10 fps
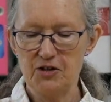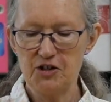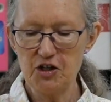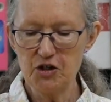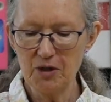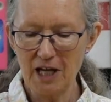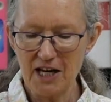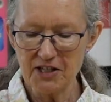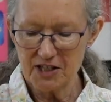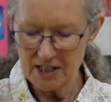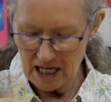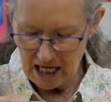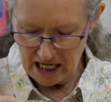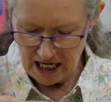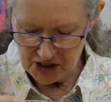Did you get
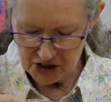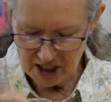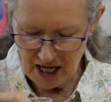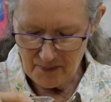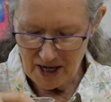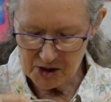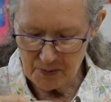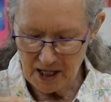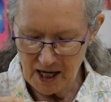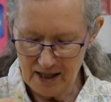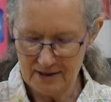it to get much bigger?